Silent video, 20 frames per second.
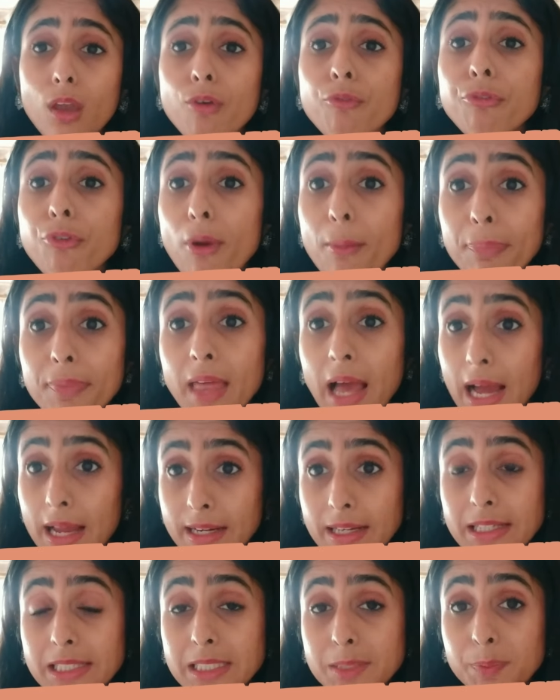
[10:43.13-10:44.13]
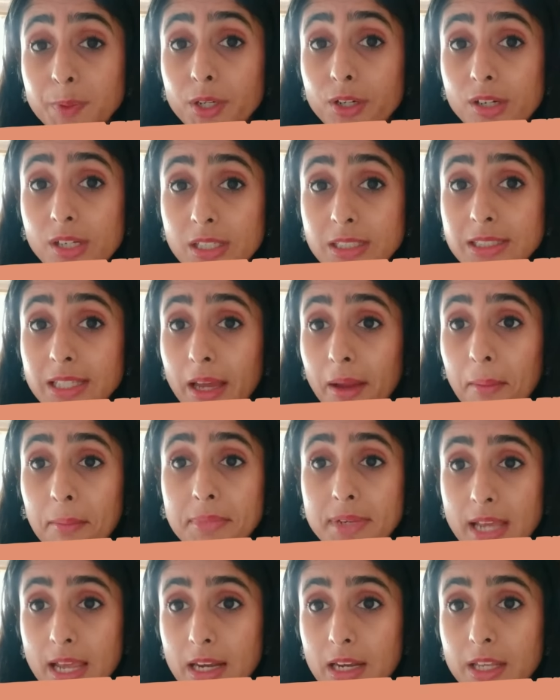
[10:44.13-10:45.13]
from that experience, I'm
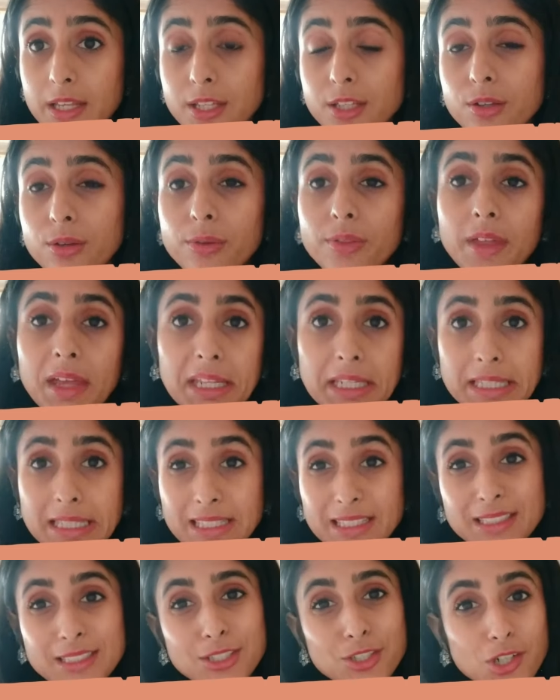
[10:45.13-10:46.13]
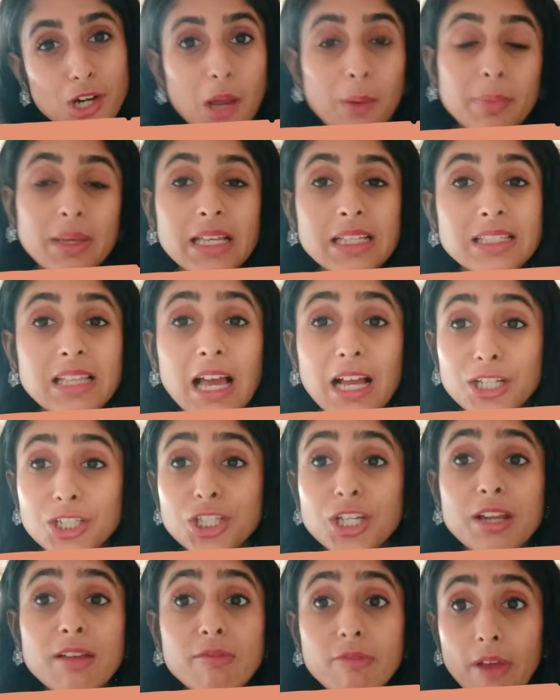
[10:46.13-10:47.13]
telling you that this scrub is
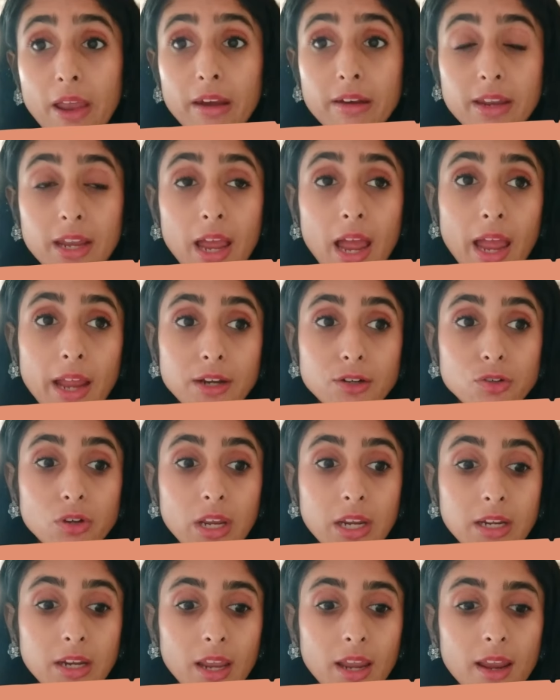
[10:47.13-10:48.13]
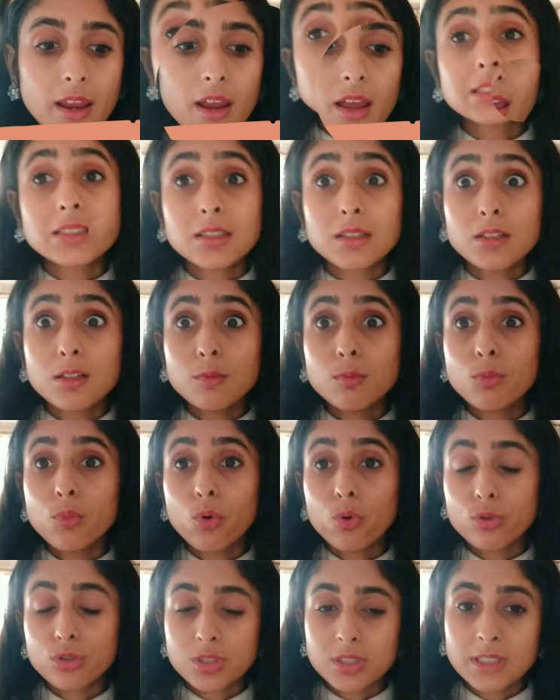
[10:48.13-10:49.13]
actually very hydrating. I still
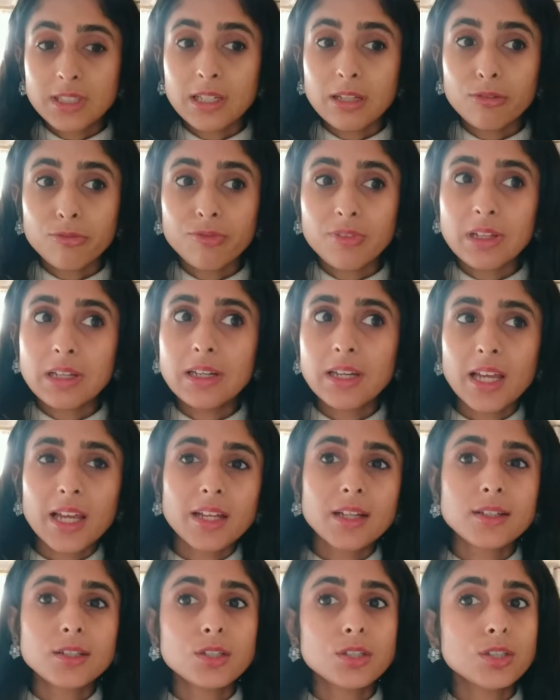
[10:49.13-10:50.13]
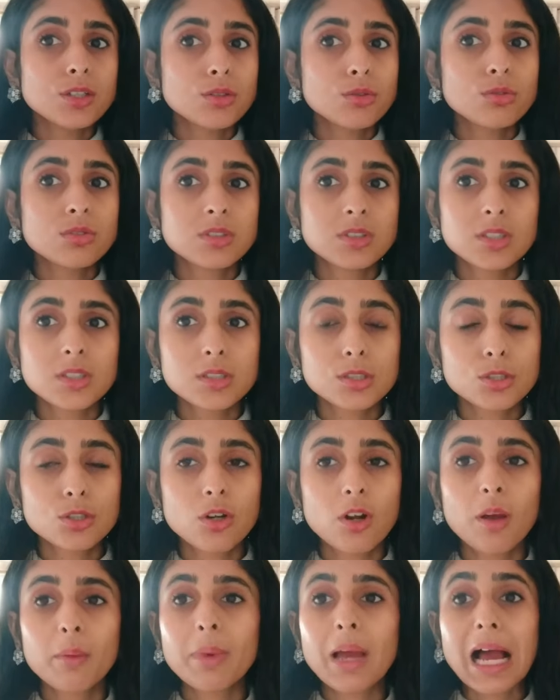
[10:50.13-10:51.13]
mostly feel like to use this
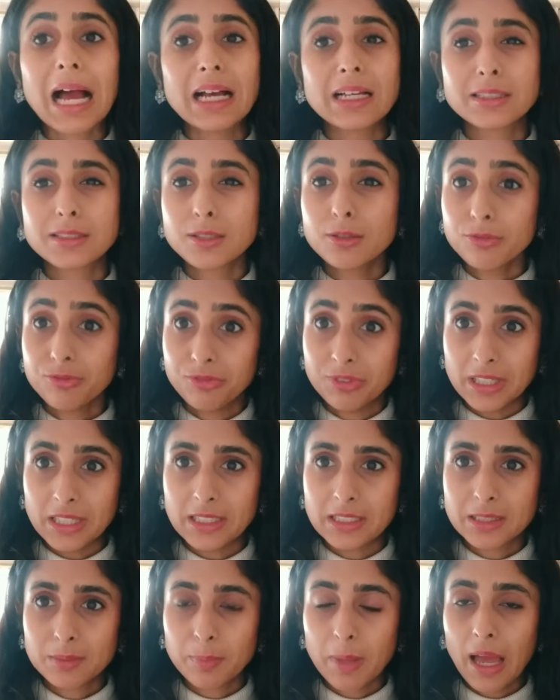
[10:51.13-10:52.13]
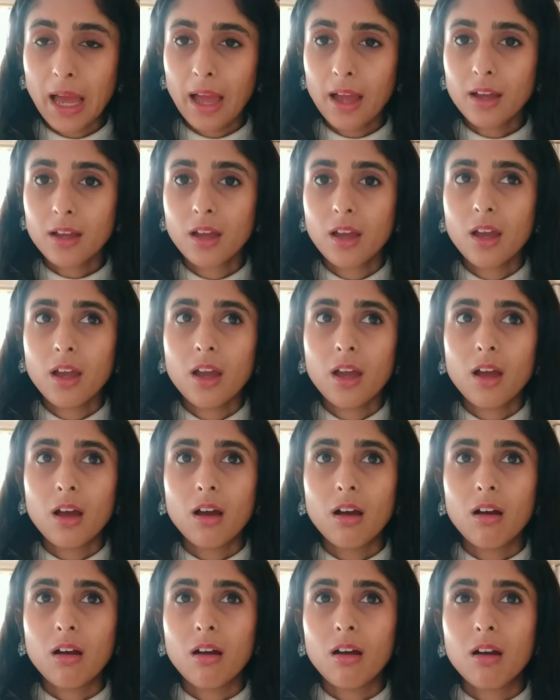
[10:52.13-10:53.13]
scrub as a face pack,
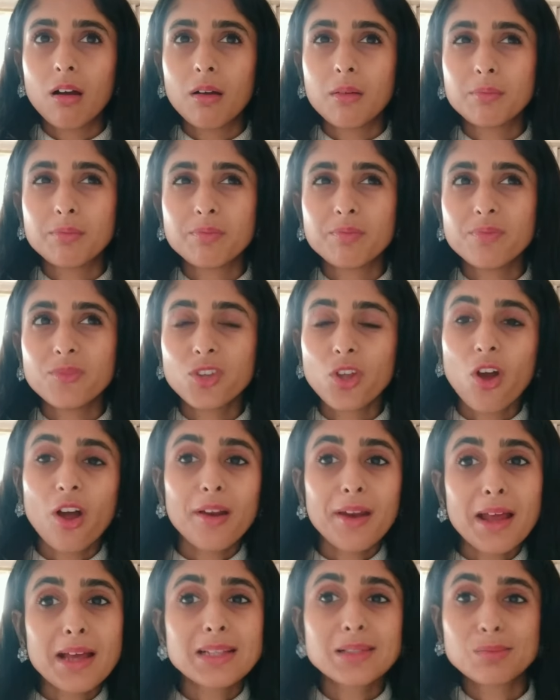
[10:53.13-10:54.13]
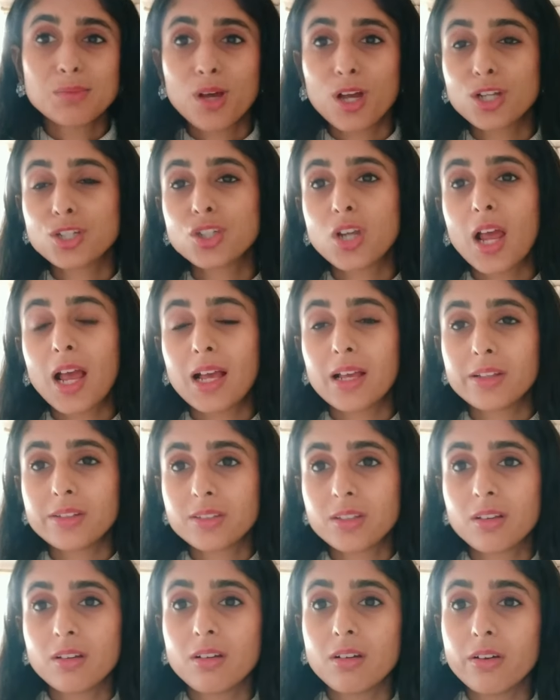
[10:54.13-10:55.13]
not as much as
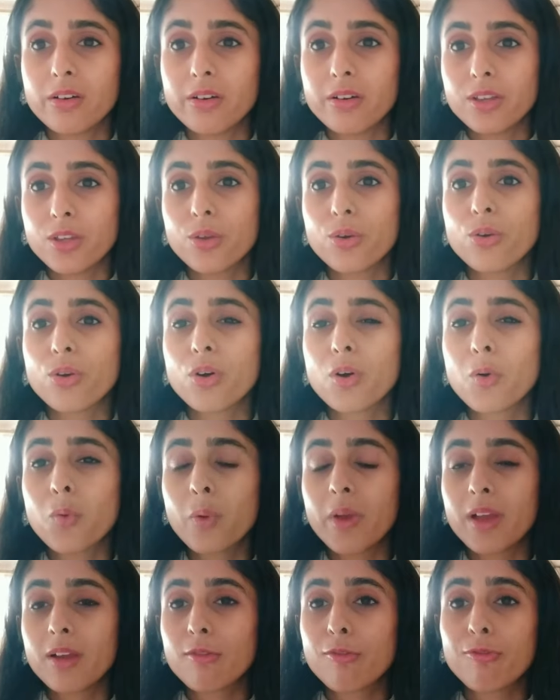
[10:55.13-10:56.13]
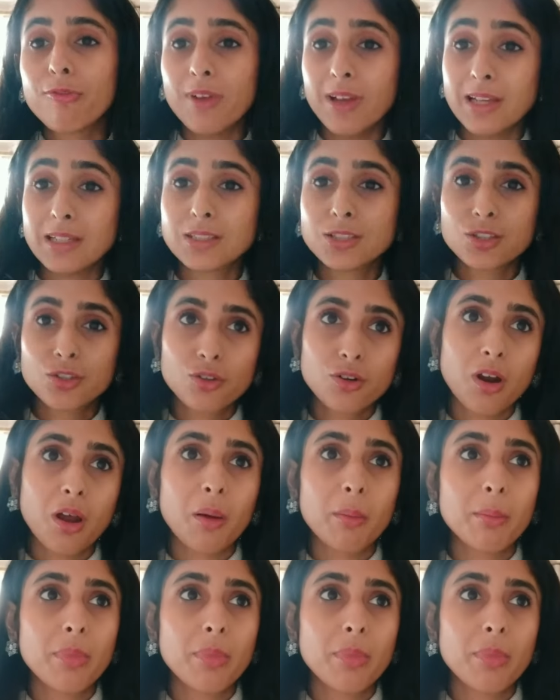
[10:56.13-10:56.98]
a, you know, quick face scrub,